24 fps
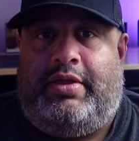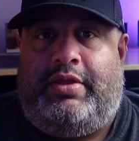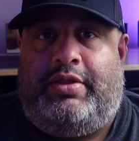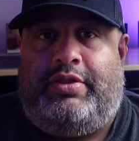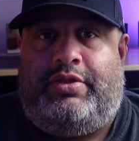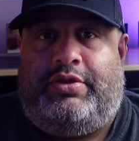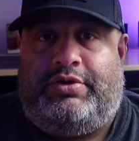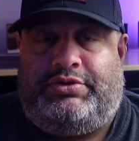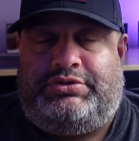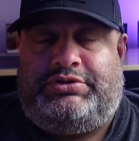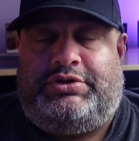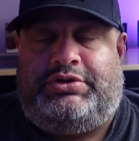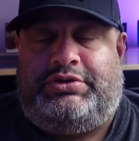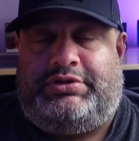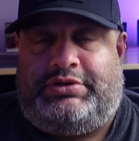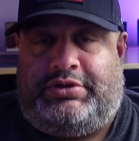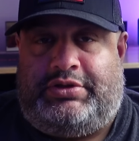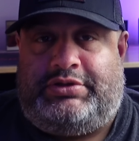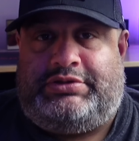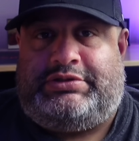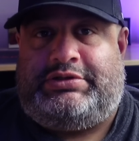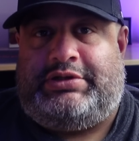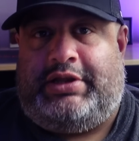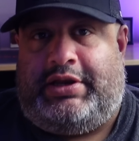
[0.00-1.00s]
Those are
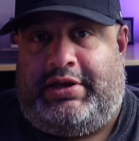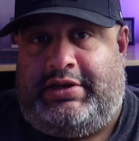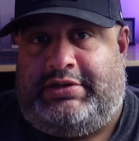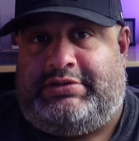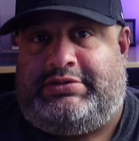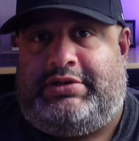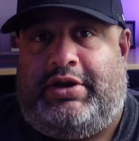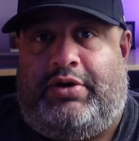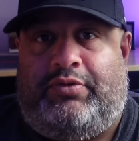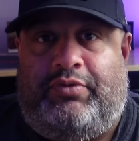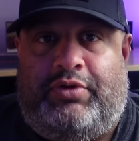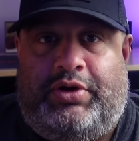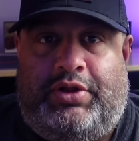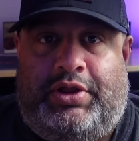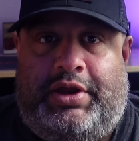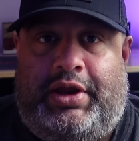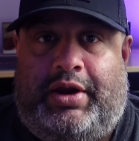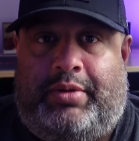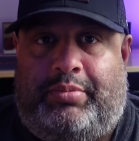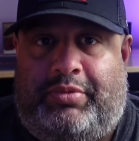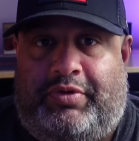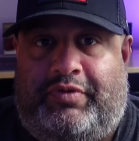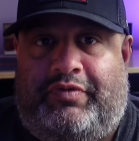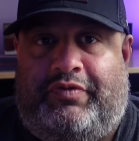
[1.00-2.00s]
the cities that really
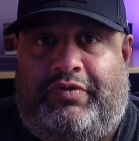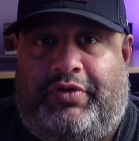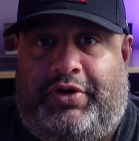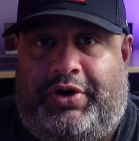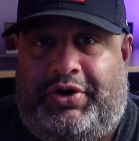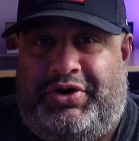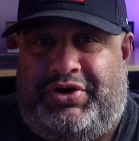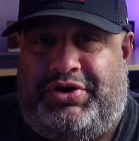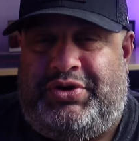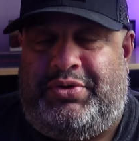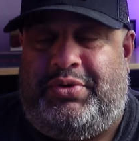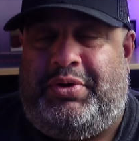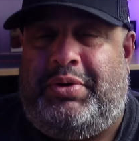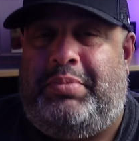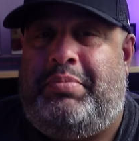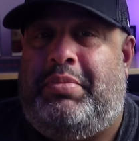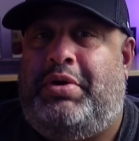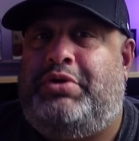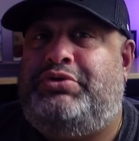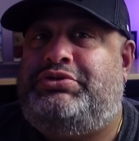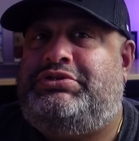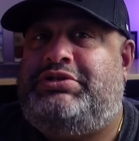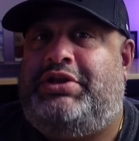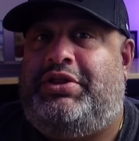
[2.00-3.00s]
I'm referring to, and
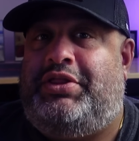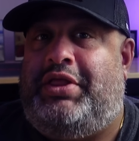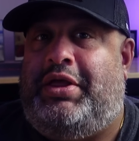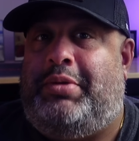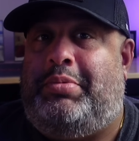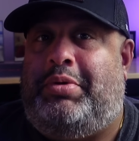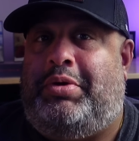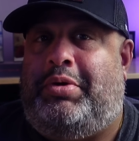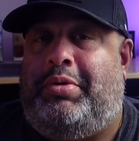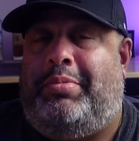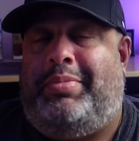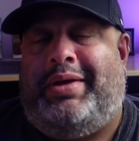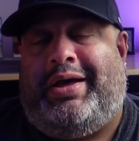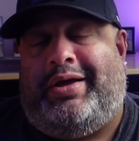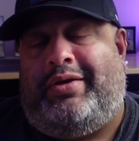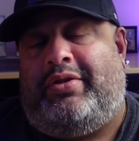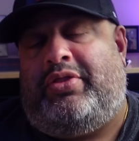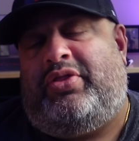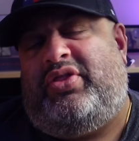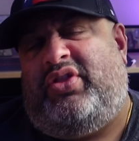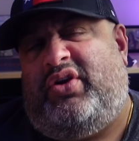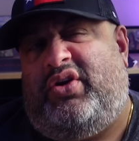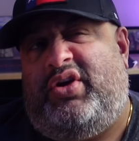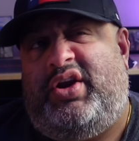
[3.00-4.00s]
most of them are about
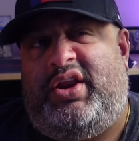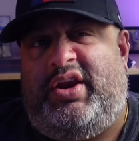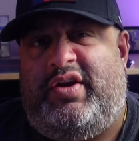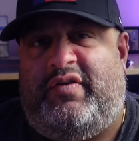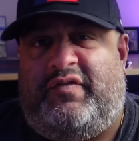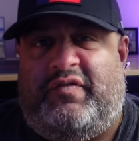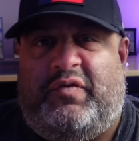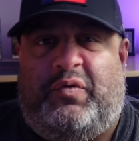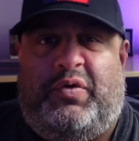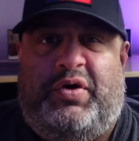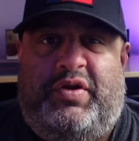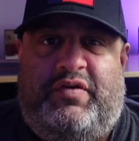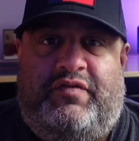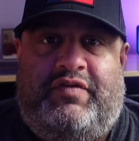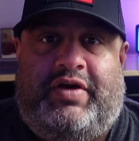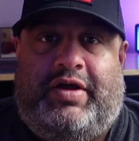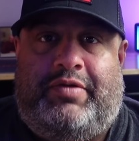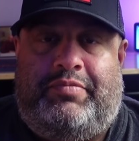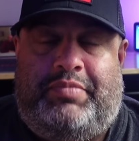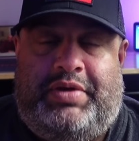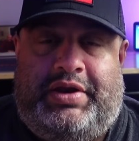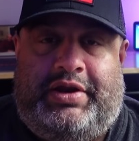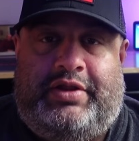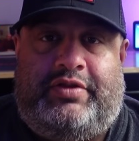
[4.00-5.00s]
30 to
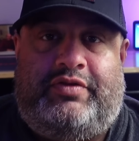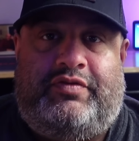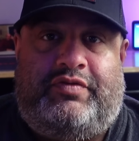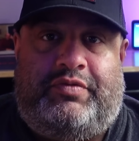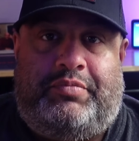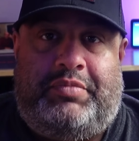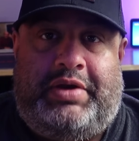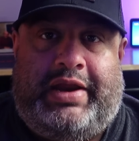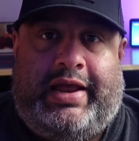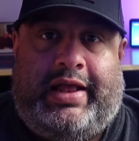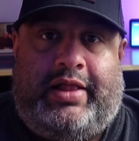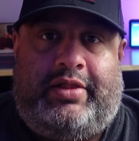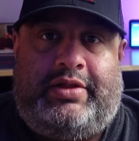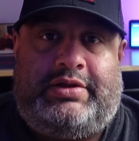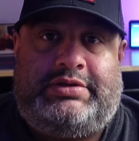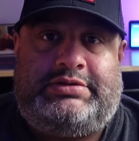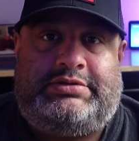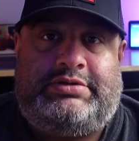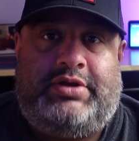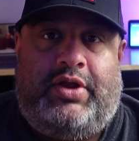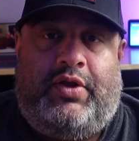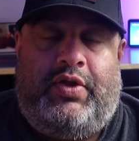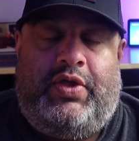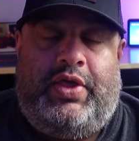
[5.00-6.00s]
45 minutes from
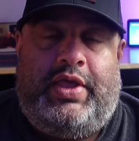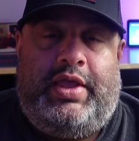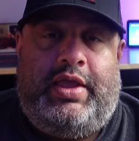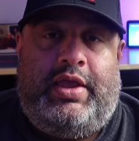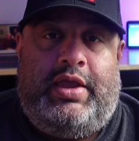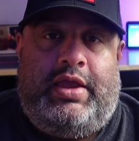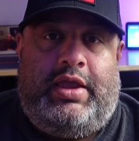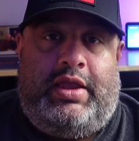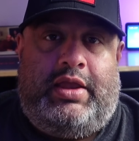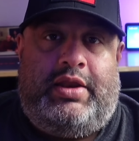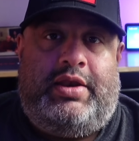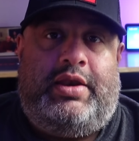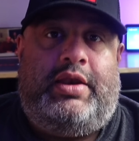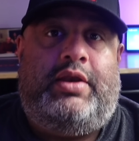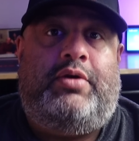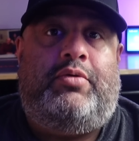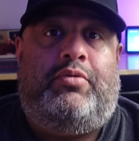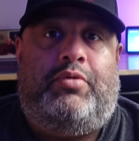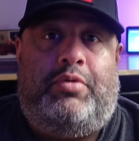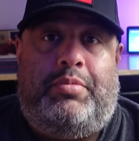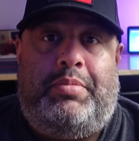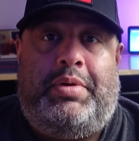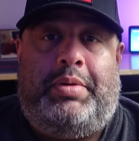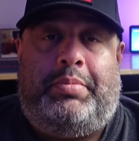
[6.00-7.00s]
Dallas.
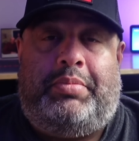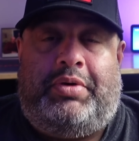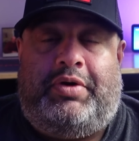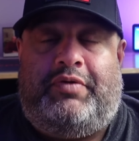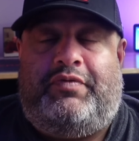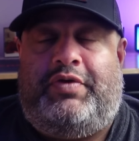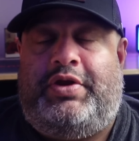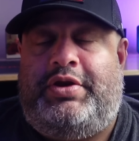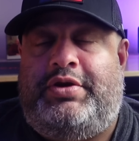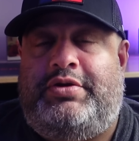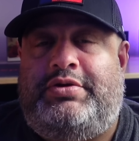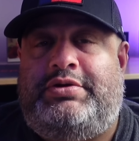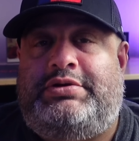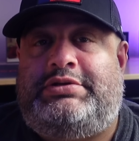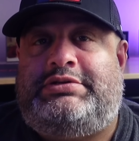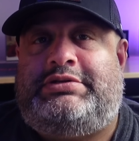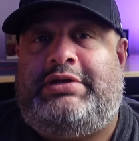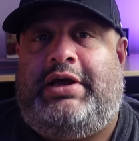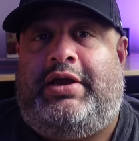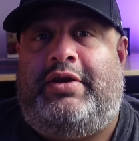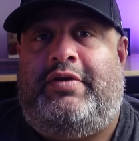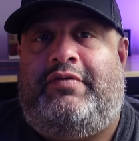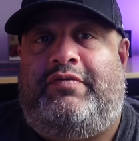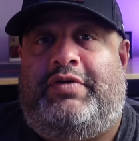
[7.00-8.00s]
Remember, if you do
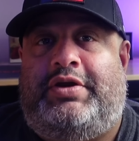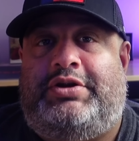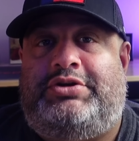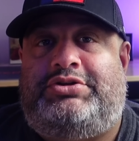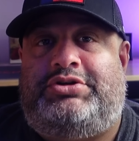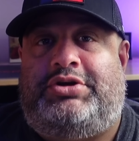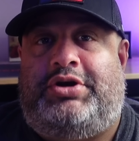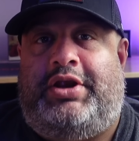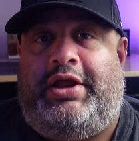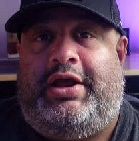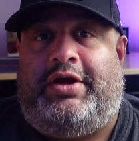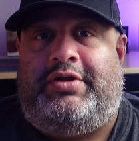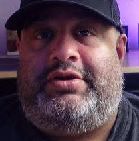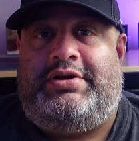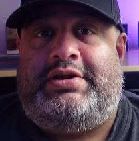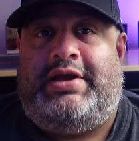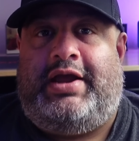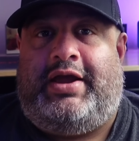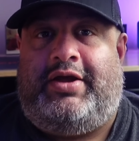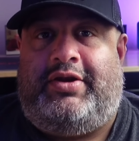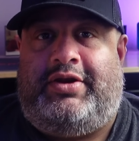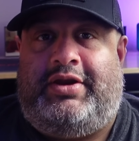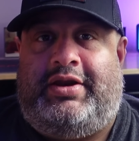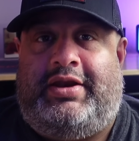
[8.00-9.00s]
decide to venture
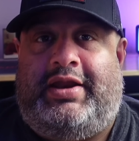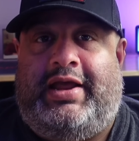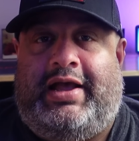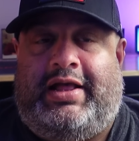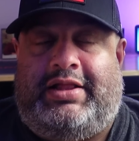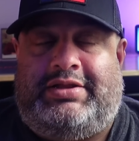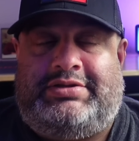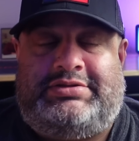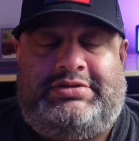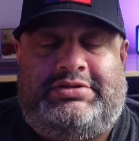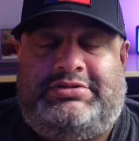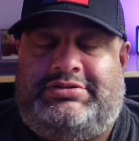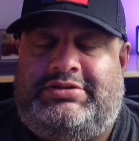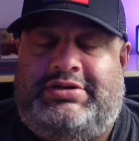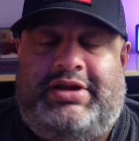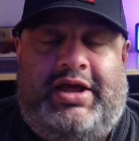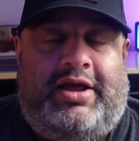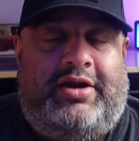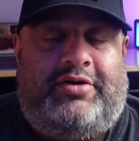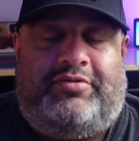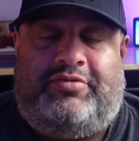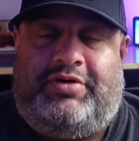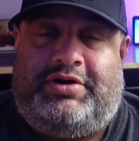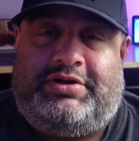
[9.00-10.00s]
downtown to Dallas, it's
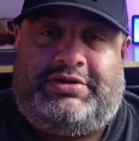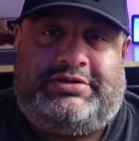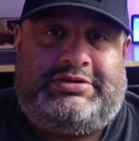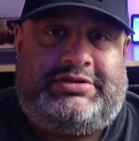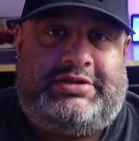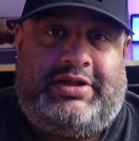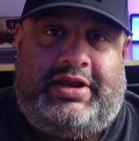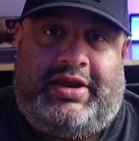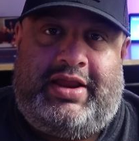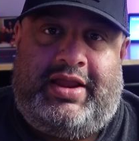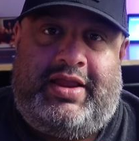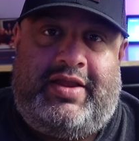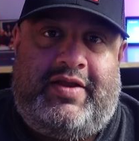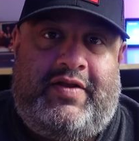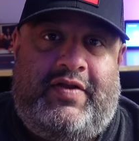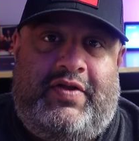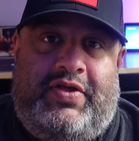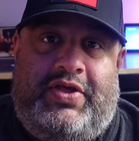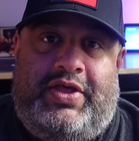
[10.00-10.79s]
not a real city.